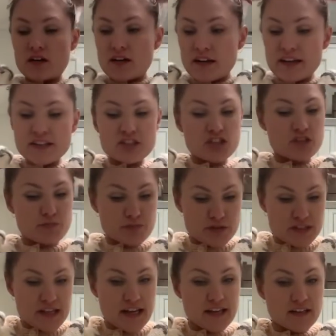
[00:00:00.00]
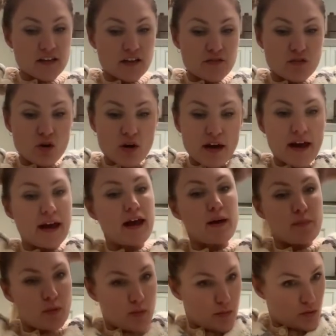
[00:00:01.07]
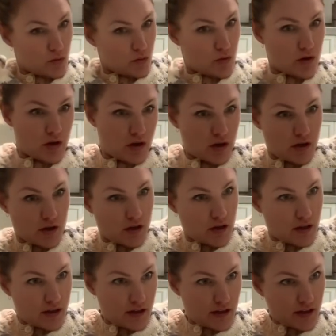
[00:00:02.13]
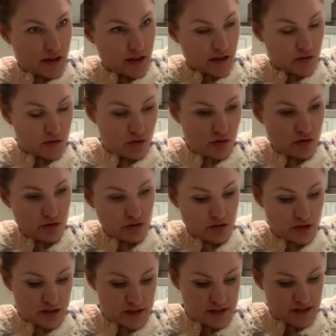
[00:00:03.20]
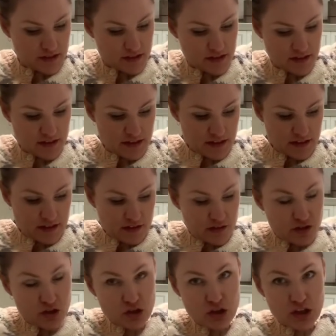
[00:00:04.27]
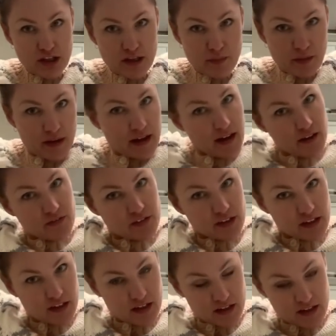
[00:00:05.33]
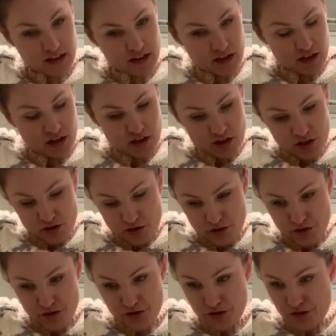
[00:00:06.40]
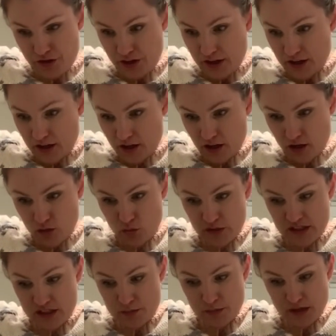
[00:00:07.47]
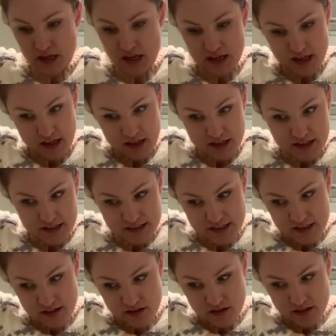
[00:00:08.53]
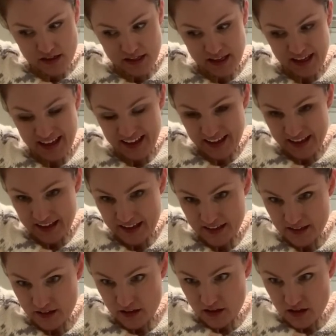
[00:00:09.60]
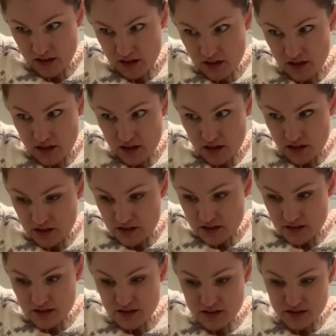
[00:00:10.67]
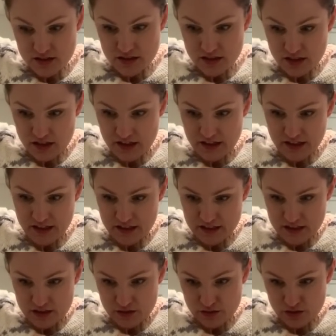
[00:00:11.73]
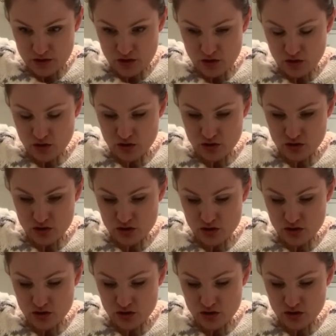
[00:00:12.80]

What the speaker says: let's just pretend I've got a hair bubble. On. The good thing about having thin and wispy hair is that I can tie it into a knot